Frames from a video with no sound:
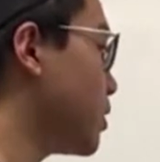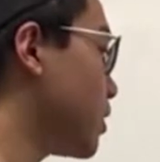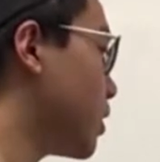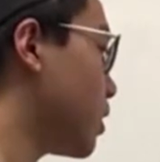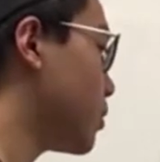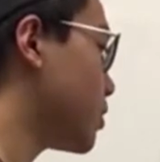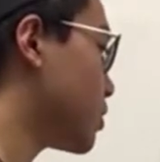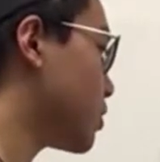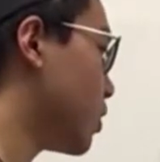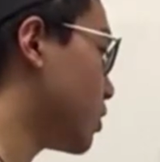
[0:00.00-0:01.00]
delay, which
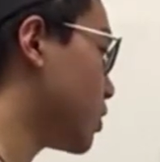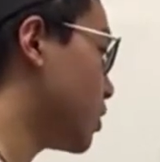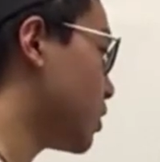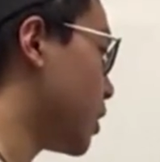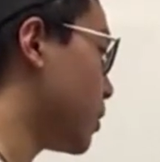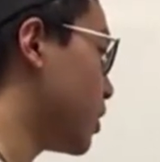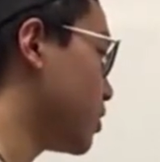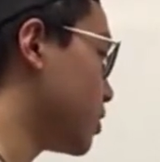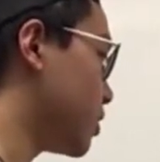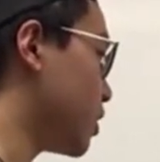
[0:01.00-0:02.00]
is called
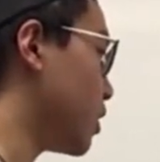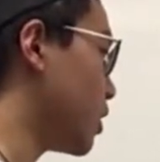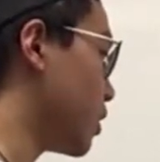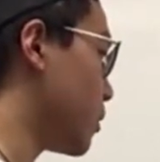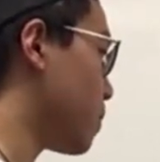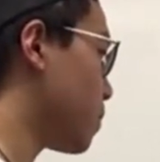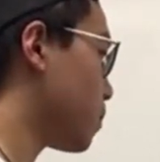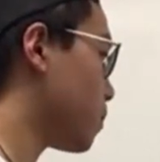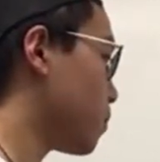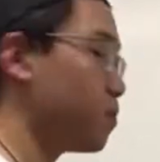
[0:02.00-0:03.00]
contamination delay,
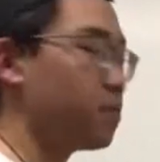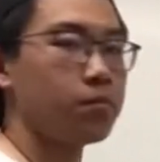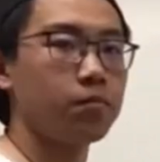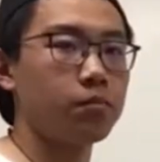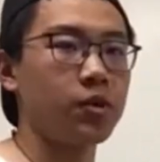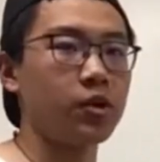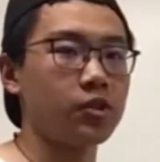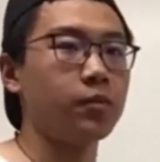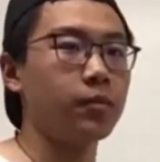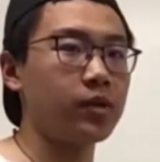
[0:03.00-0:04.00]
because
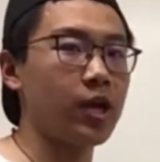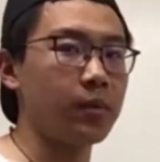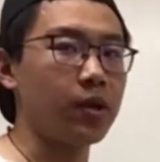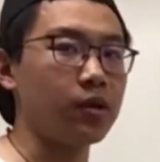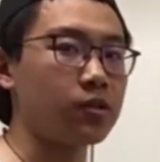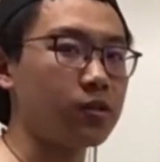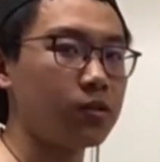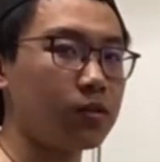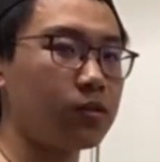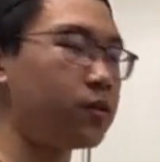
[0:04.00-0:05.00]
it contaminates.
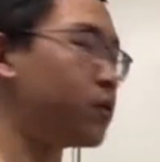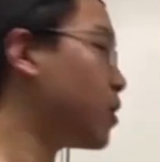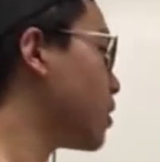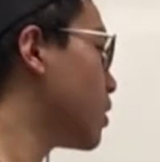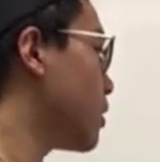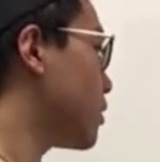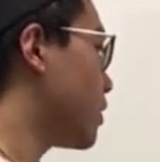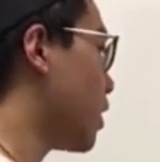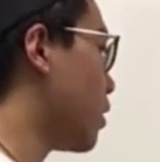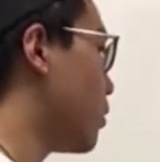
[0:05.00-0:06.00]

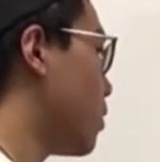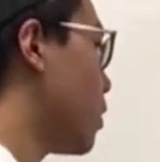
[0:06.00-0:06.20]
Now,